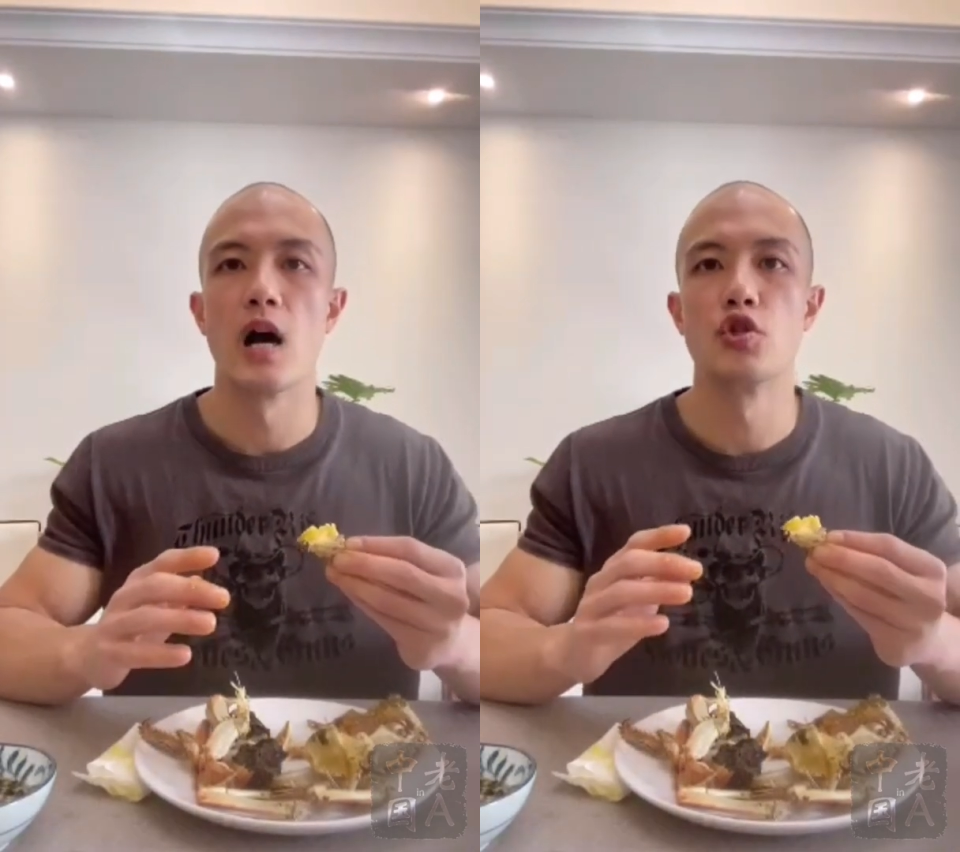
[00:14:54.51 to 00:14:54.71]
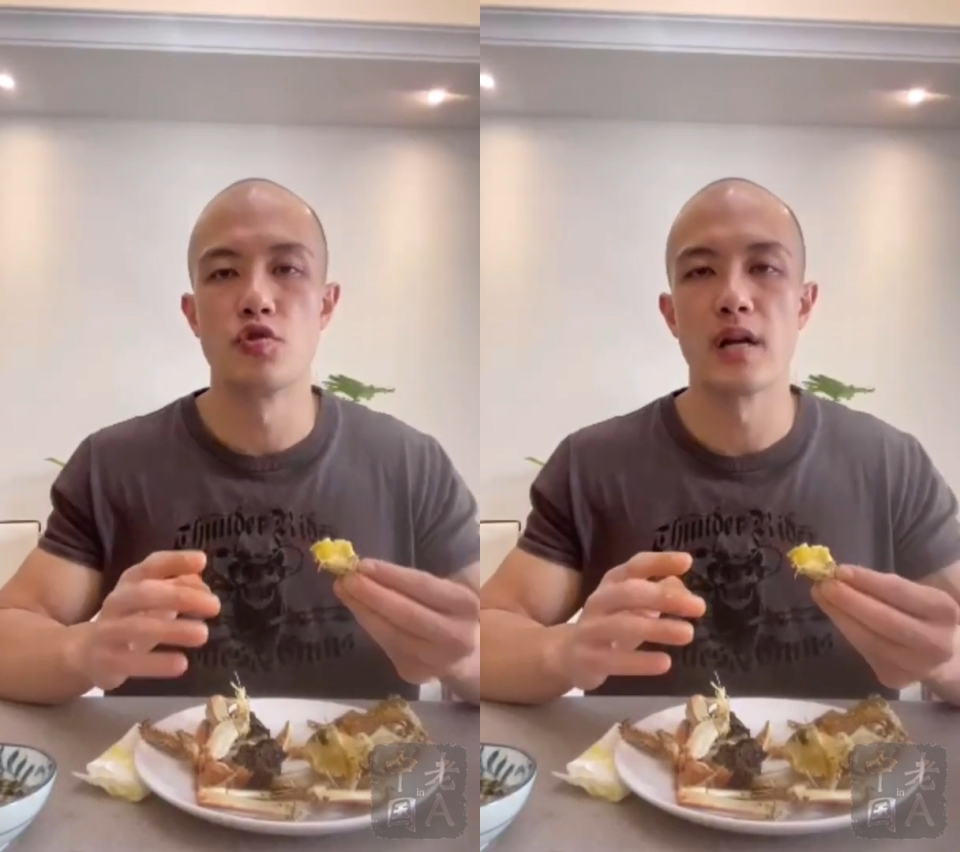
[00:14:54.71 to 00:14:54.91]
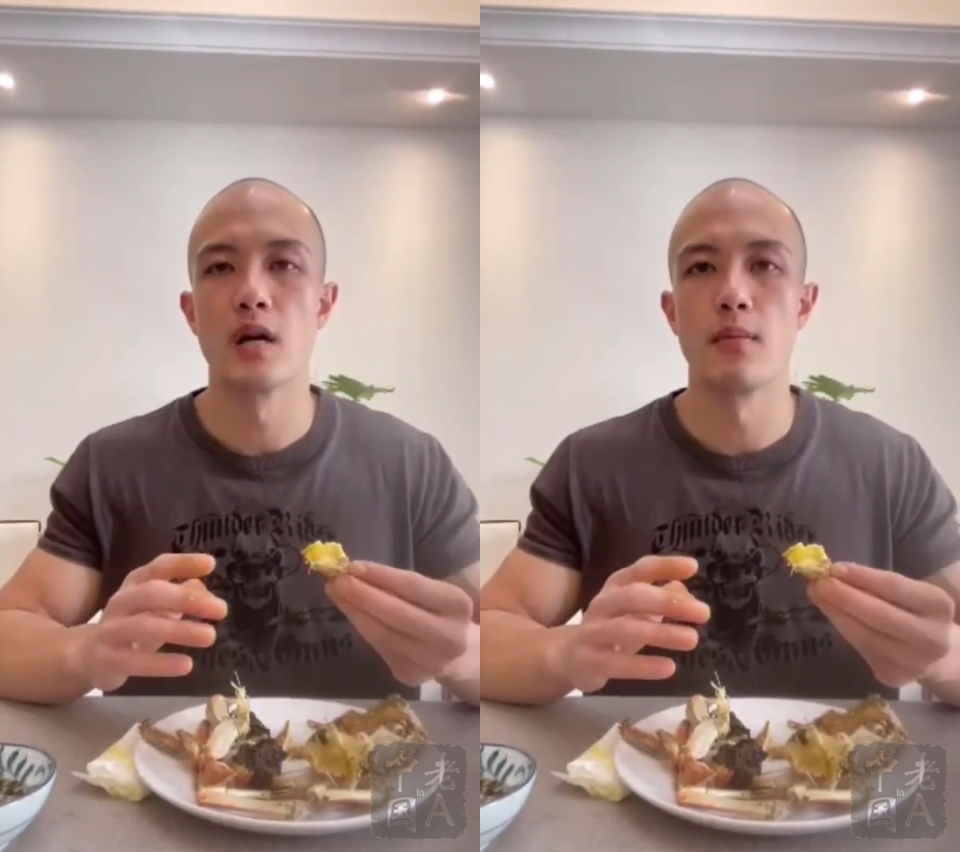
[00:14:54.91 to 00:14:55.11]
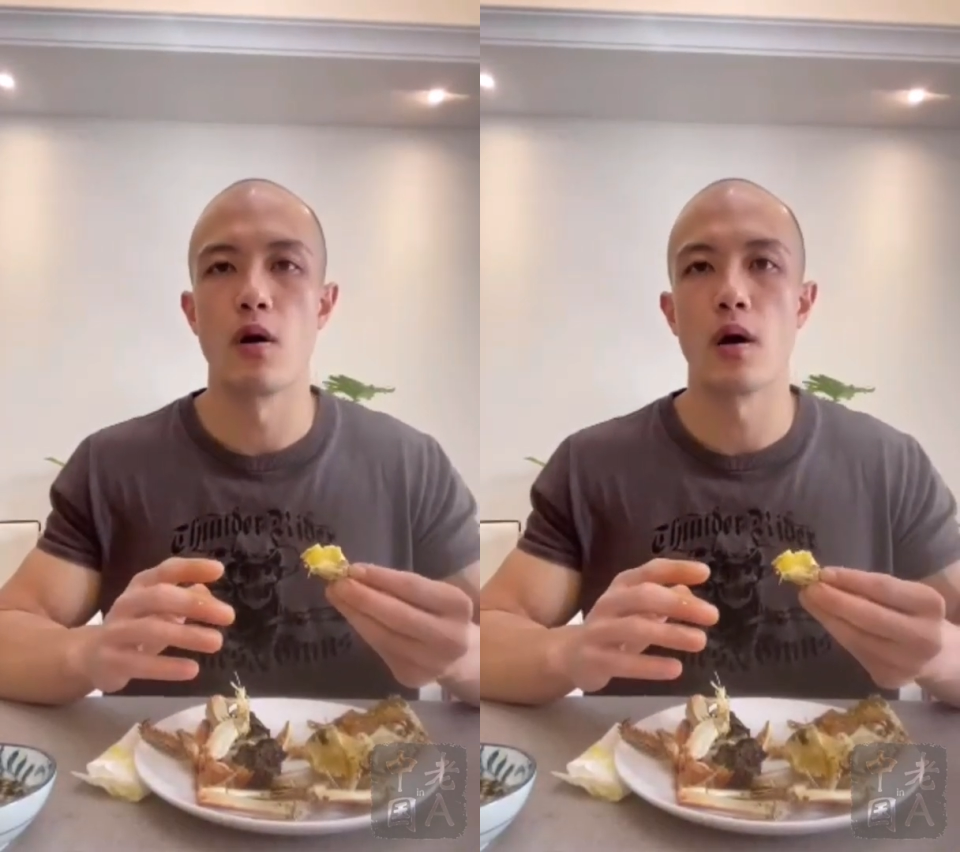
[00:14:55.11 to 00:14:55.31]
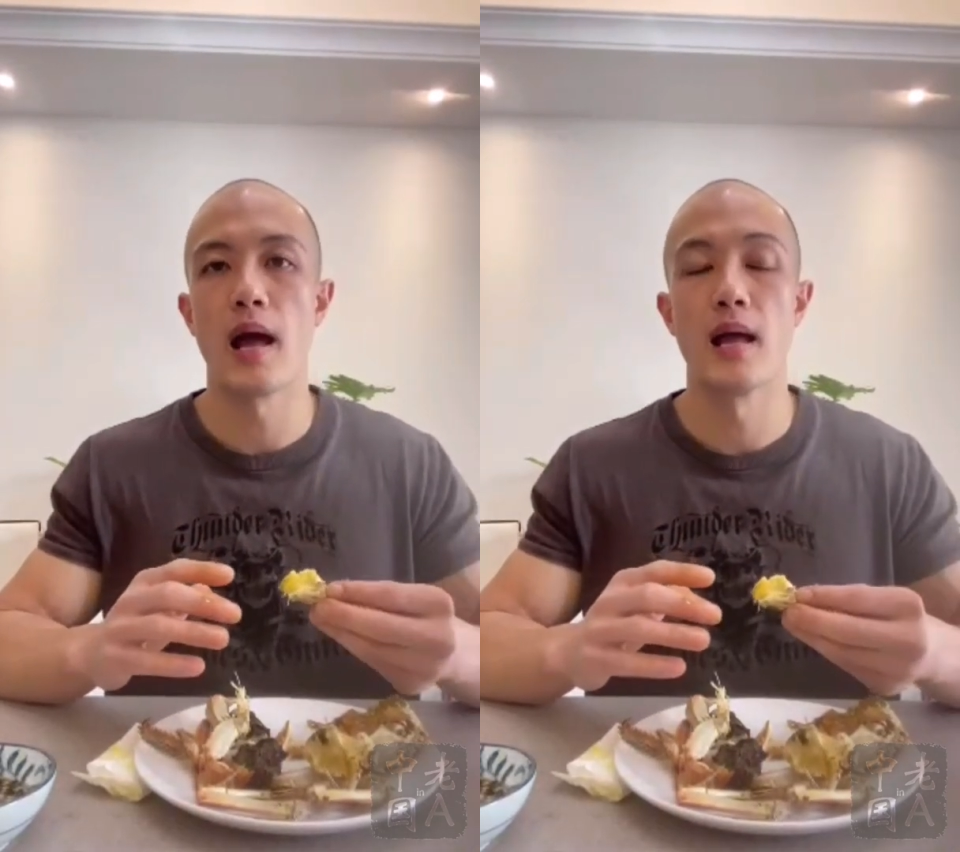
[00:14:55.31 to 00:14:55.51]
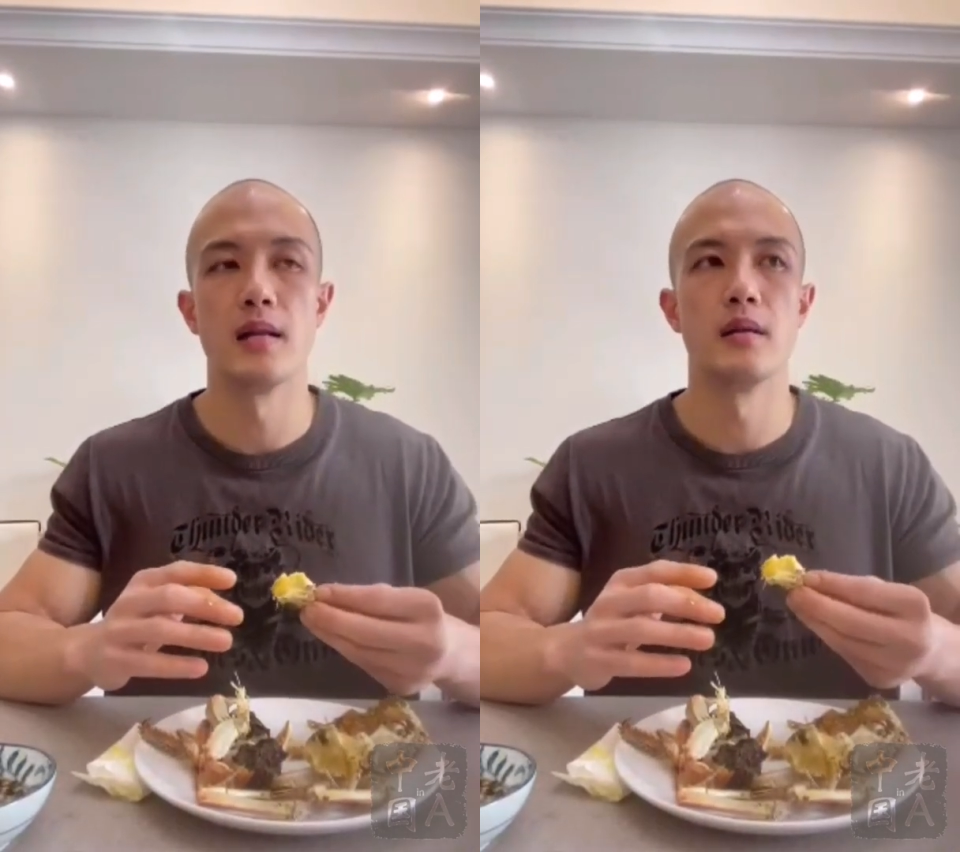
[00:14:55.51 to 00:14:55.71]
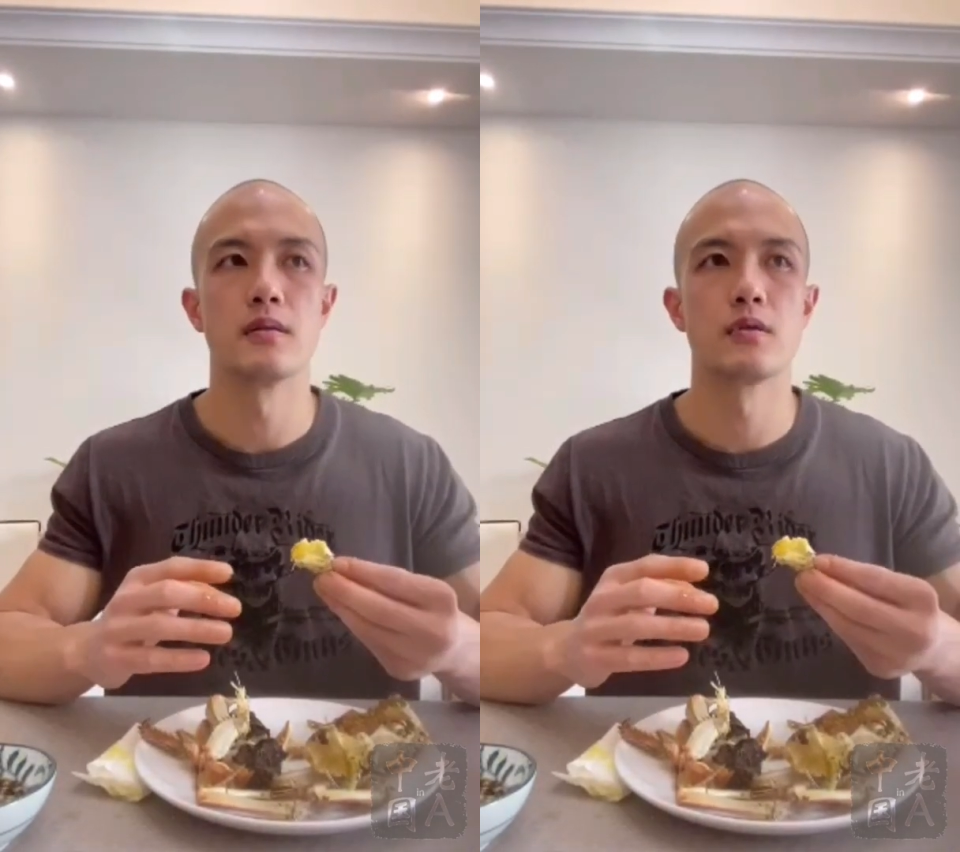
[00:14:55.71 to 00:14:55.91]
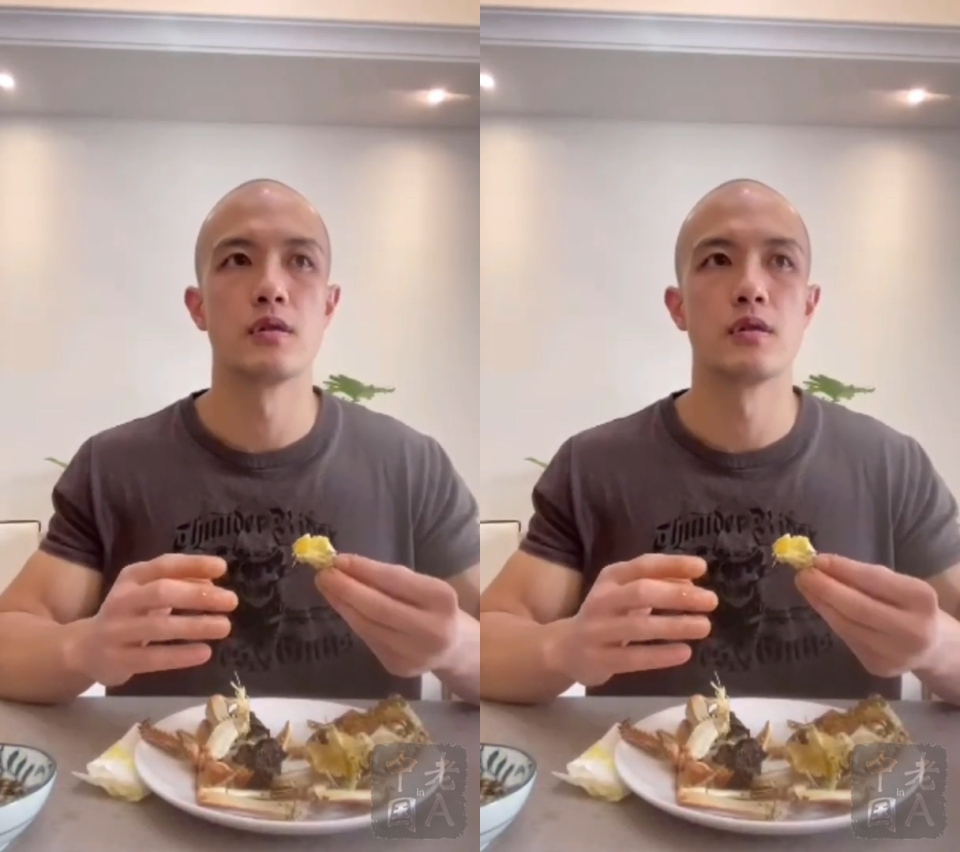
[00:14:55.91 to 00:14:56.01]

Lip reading: drinkable and